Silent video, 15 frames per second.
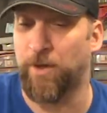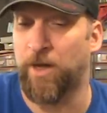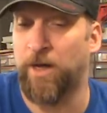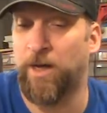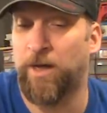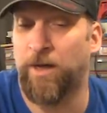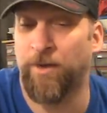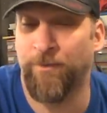
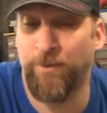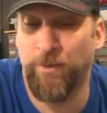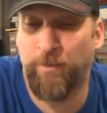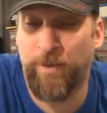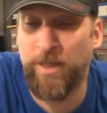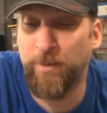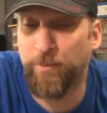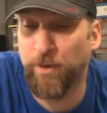of you
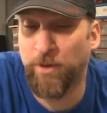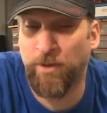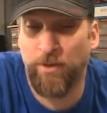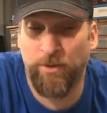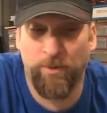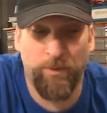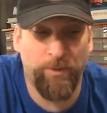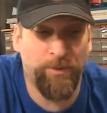
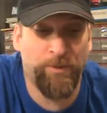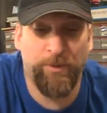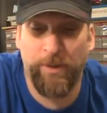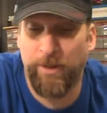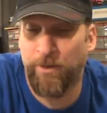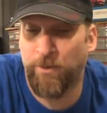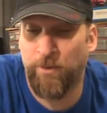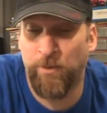people who do
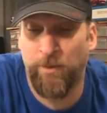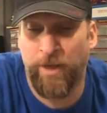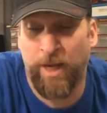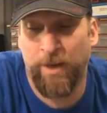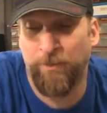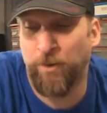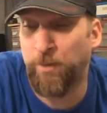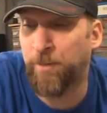not know who
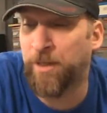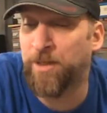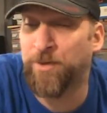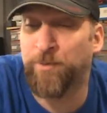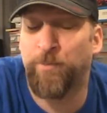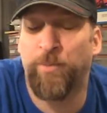Kamloopian is,